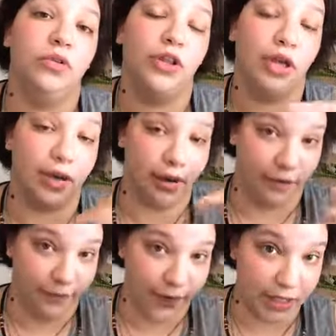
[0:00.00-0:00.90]

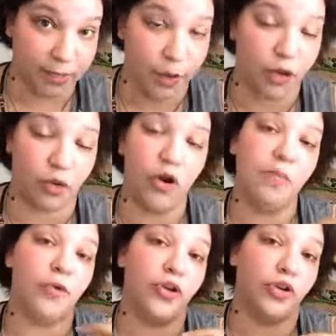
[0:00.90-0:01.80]
the Facebook
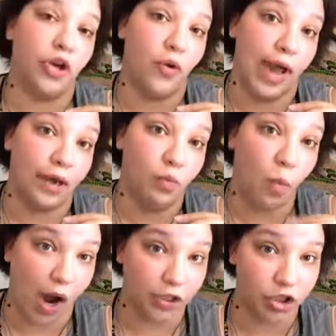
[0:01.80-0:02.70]
group where you can go ahead and
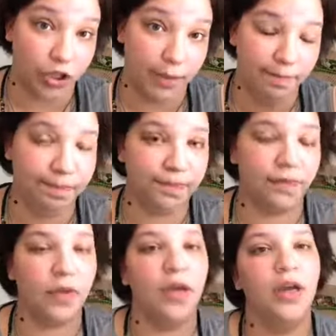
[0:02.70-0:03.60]
watch them.
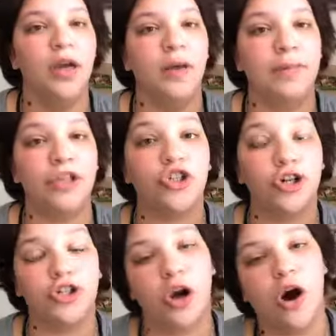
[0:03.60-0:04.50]
Be
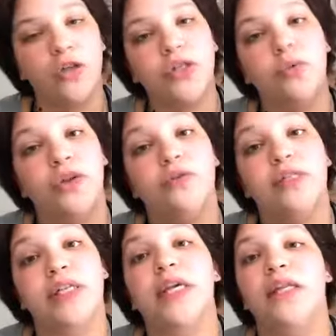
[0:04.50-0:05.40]
sure to also, when you
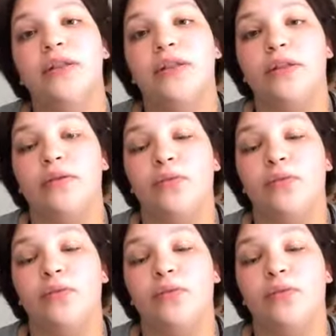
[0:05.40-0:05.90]
see the